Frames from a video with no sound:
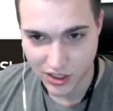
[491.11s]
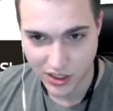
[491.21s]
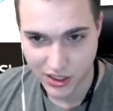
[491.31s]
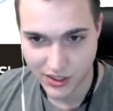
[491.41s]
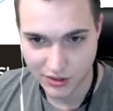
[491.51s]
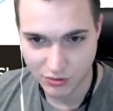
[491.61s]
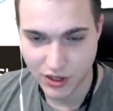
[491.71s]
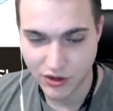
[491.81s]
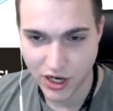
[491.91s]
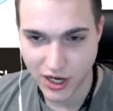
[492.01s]
and that's
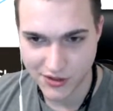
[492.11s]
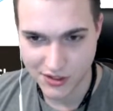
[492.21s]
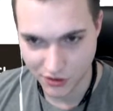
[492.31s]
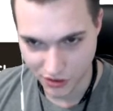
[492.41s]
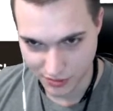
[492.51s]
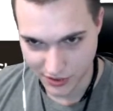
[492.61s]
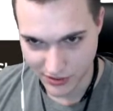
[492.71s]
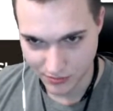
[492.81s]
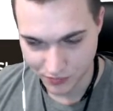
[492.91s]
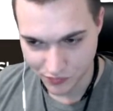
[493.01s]
why their ICO has been,